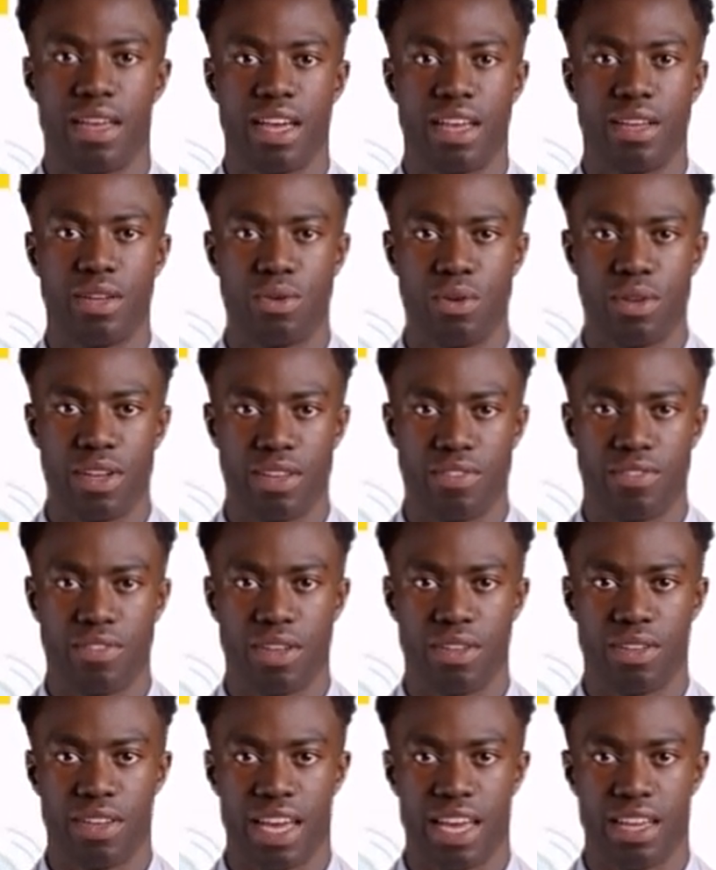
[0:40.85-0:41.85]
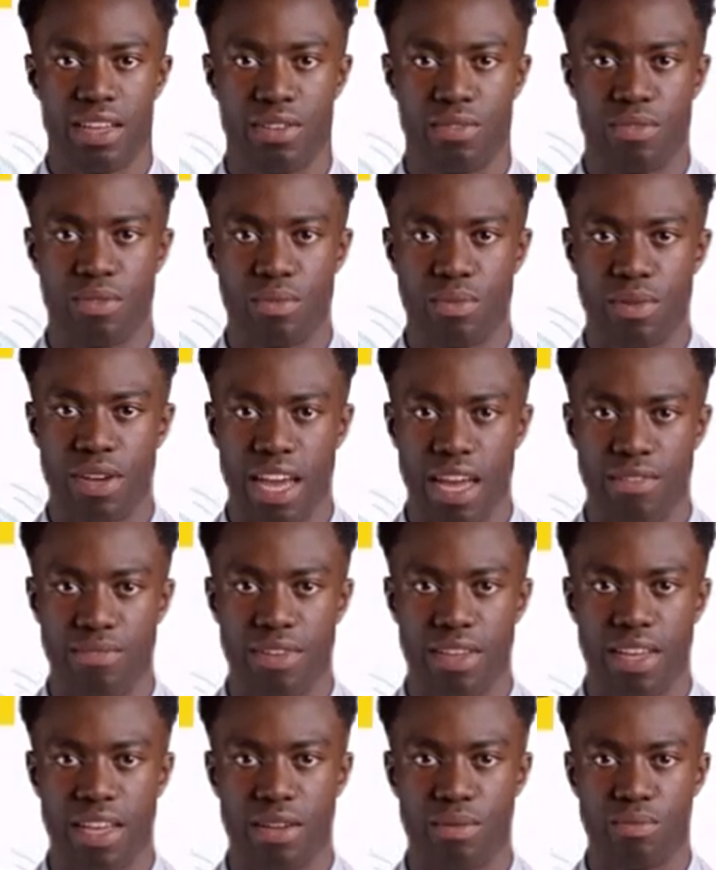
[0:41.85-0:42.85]
It totally feels like you're doing
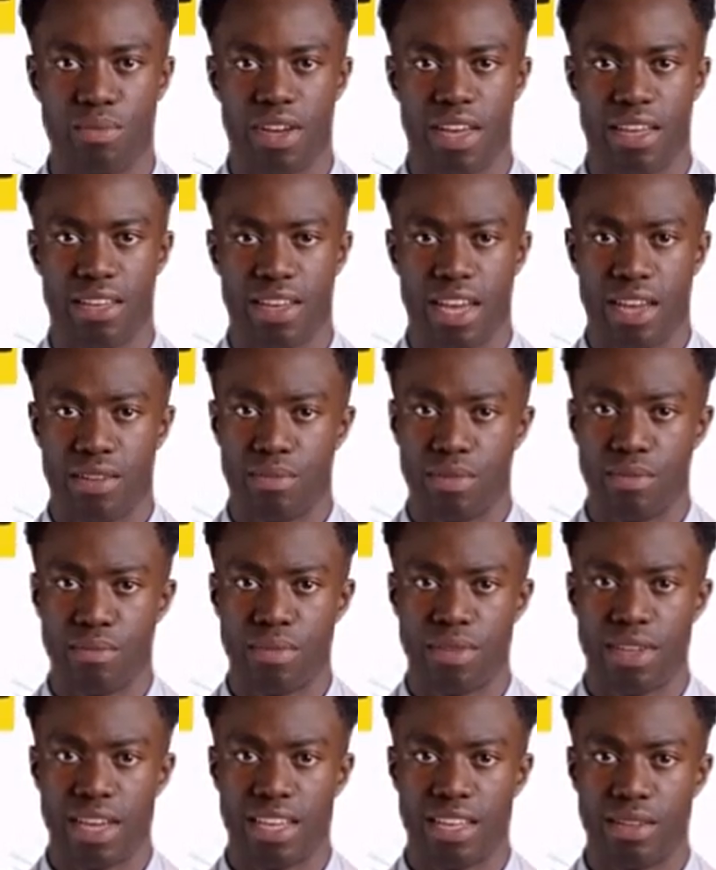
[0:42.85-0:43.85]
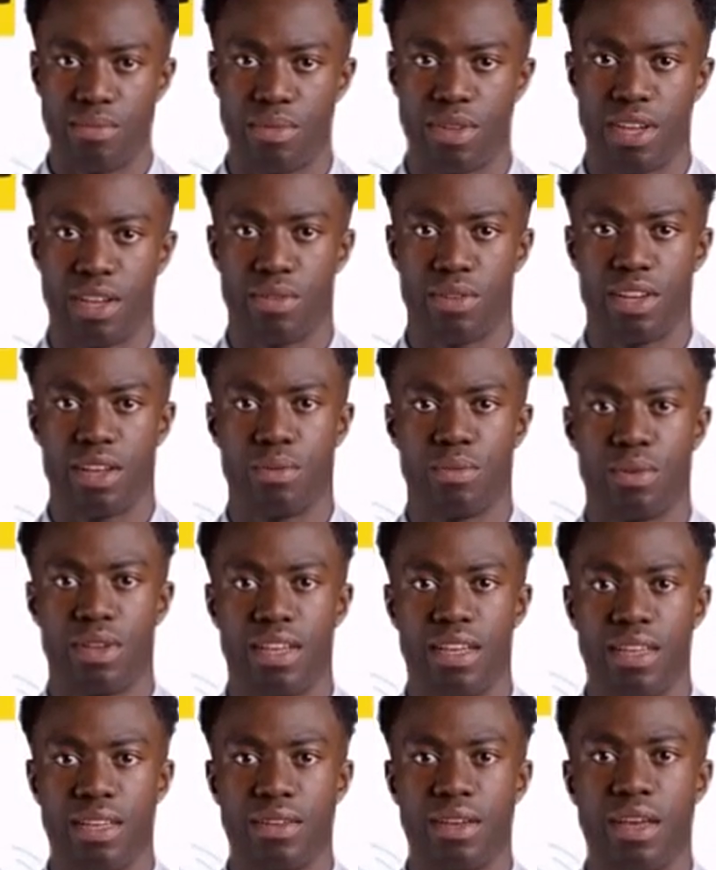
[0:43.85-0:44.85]
everything right, but missing some secret
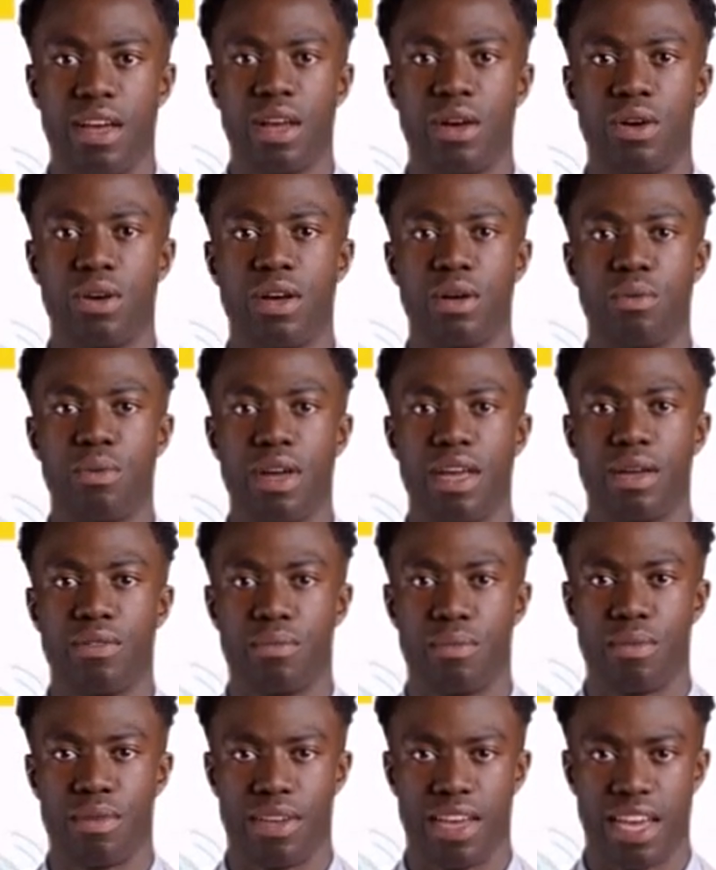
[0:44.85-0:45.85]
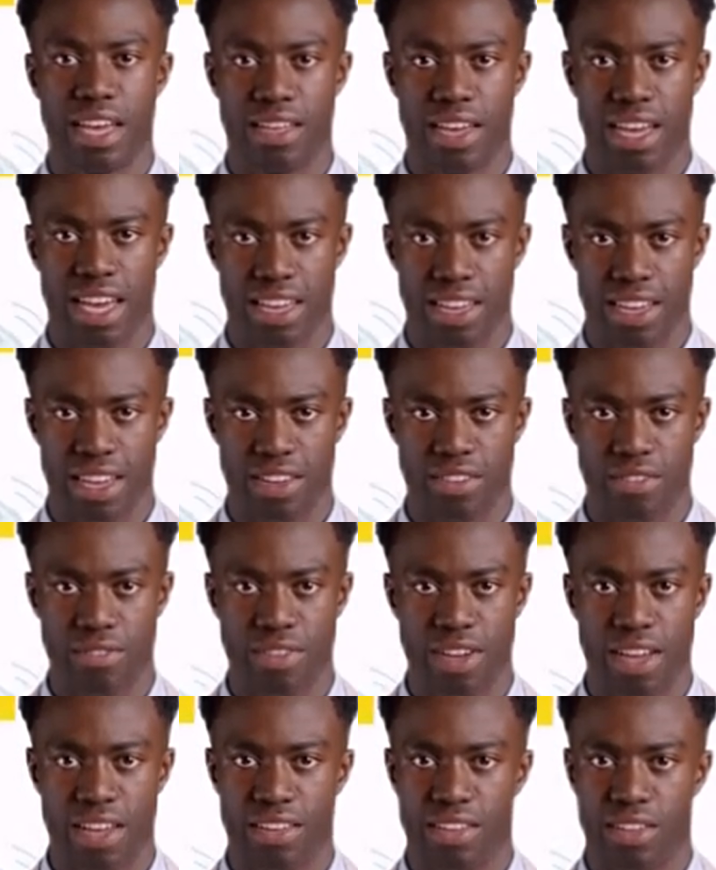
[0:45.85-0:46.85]
ingredient. You might even be second guessing your
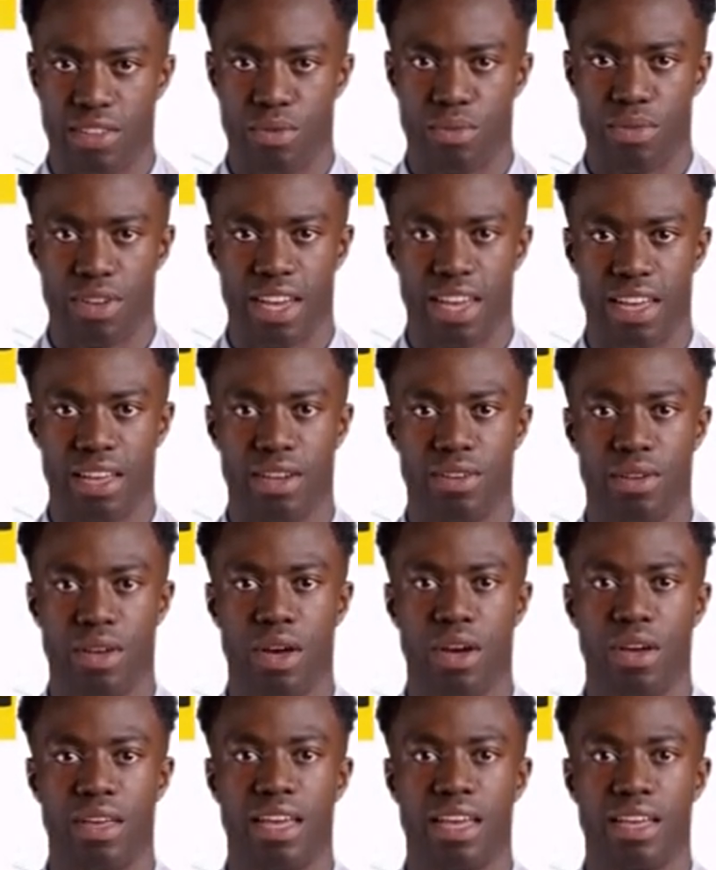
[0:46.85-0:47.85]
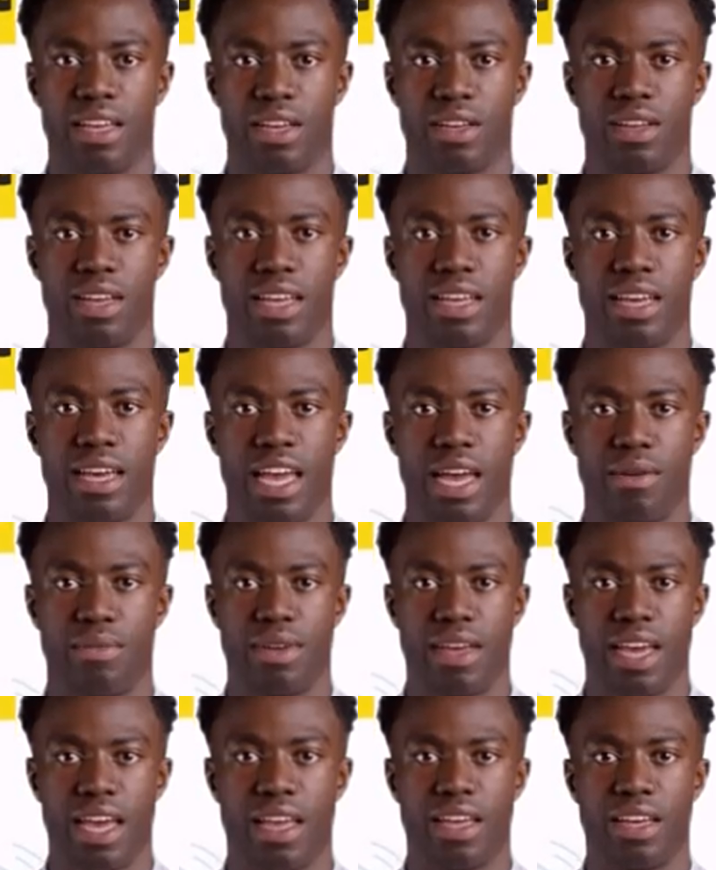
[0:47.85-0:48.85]
niche or thinking your audience just doesn't have
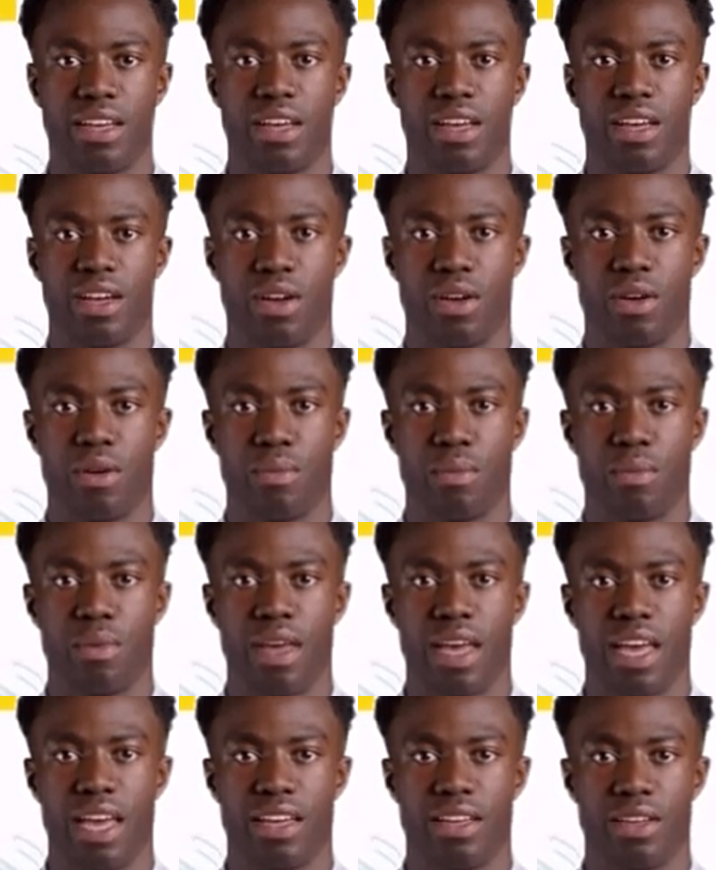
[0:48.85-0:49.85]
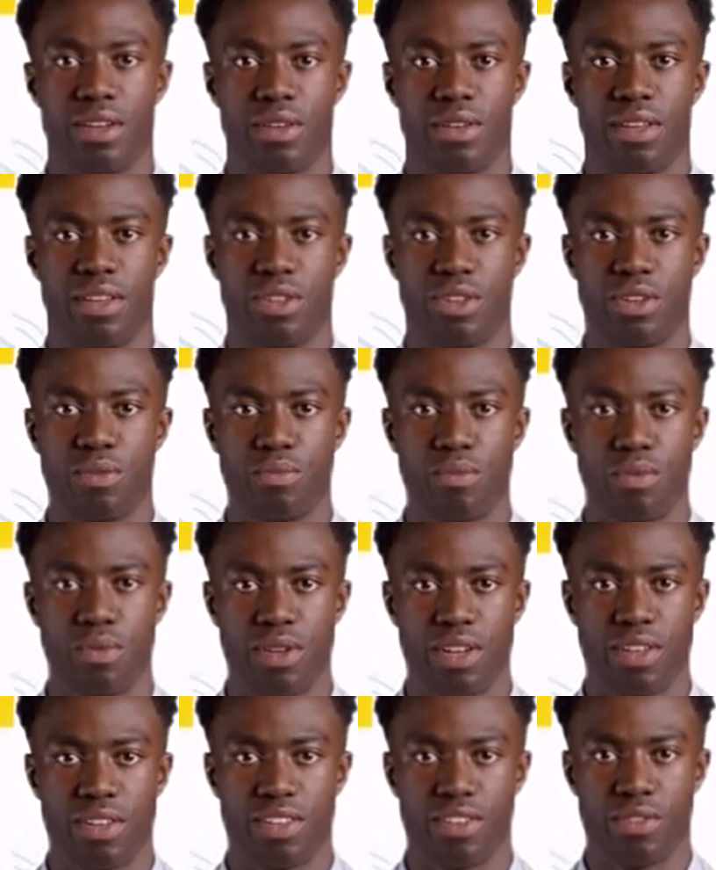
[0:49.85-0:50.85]
the cash. But actually, the
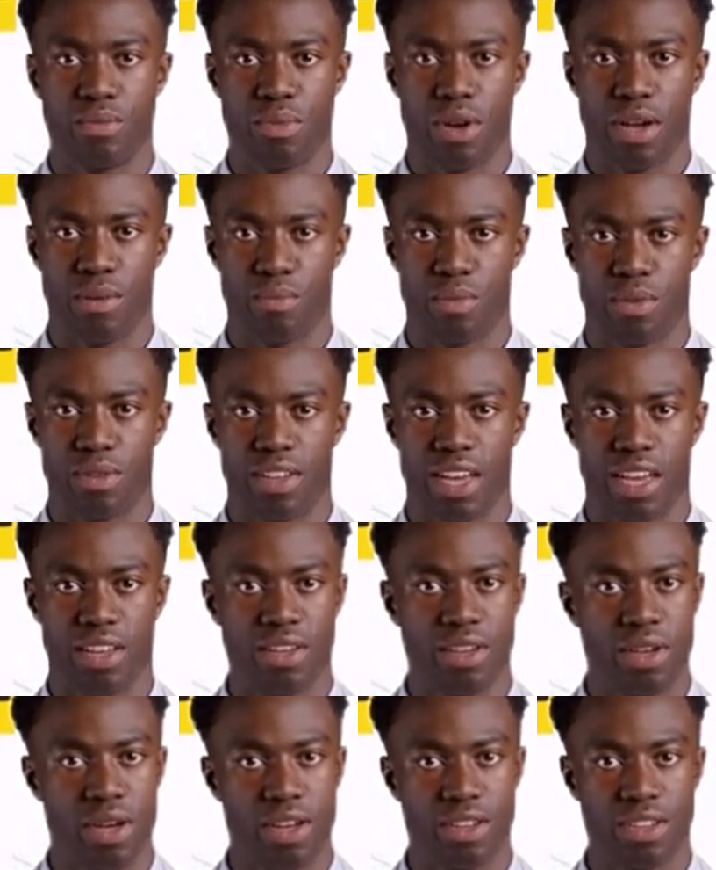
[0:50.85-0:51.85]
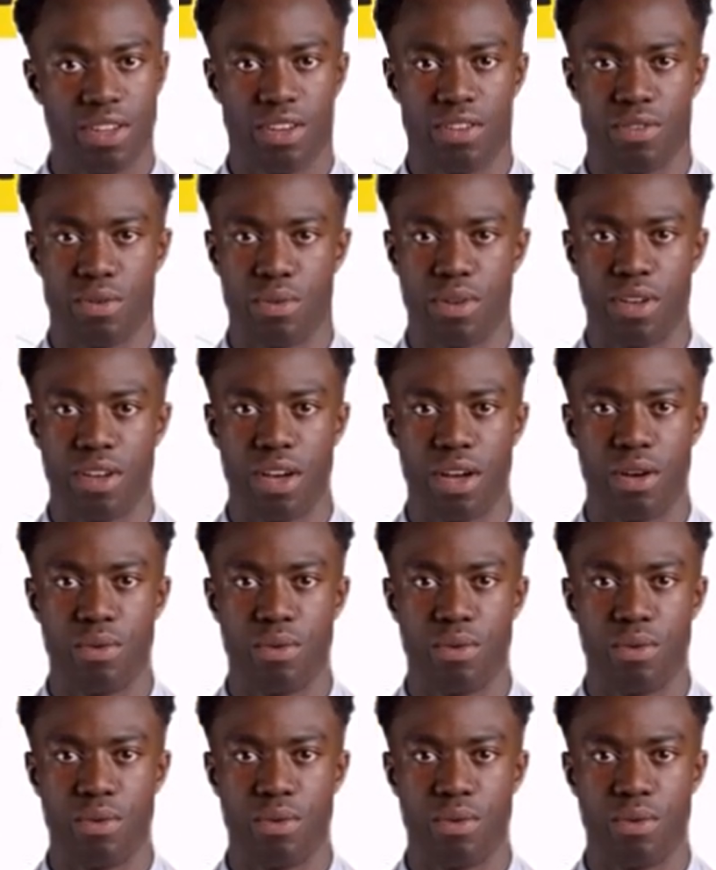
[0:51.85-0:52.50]
truth here is way more psychological.